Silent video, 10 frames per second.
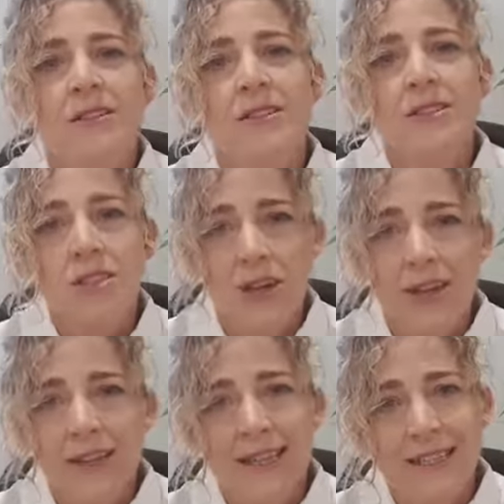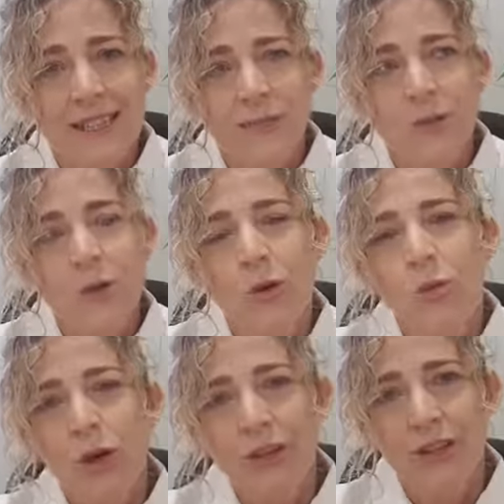So let's have a look at
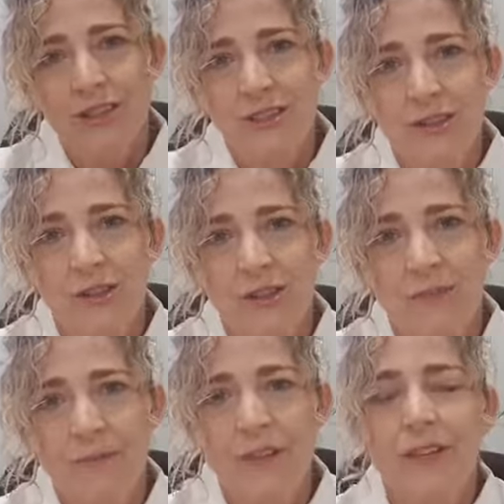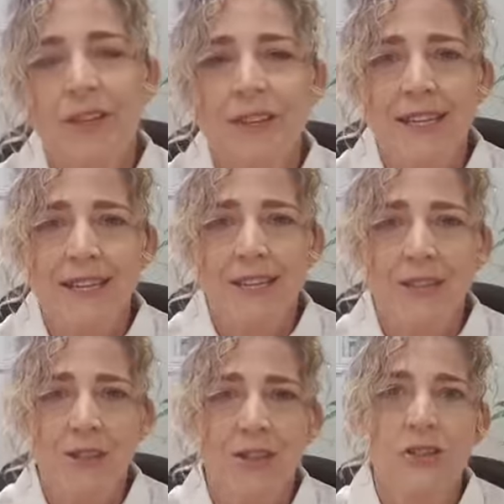what you can do. There are things that
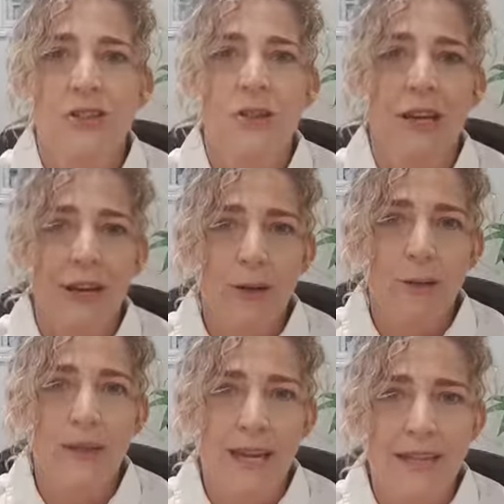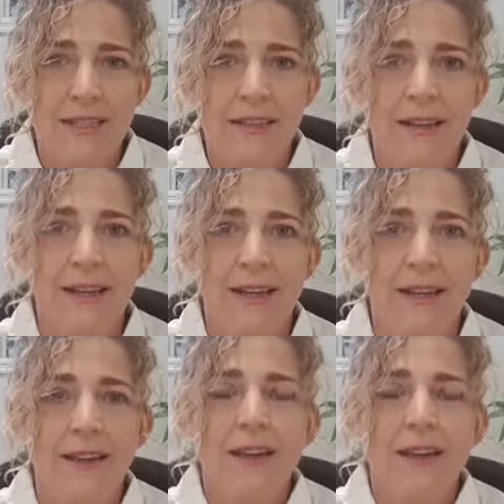you can do to help with anxiety.